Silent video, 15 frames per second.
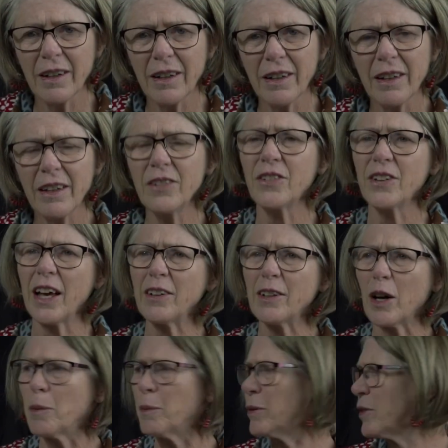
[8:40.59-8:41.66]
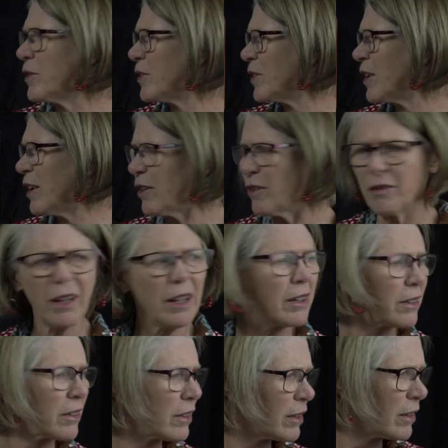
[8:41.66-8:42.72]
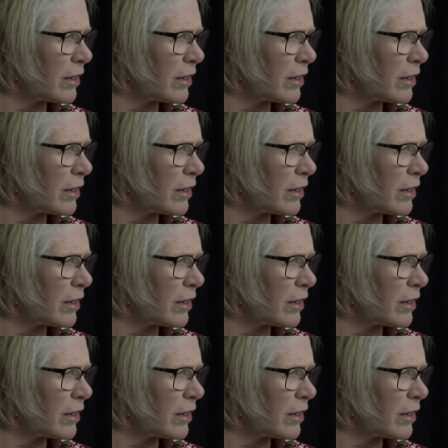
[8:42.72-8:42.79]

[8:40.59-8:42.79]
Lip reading: He sat up and stared around.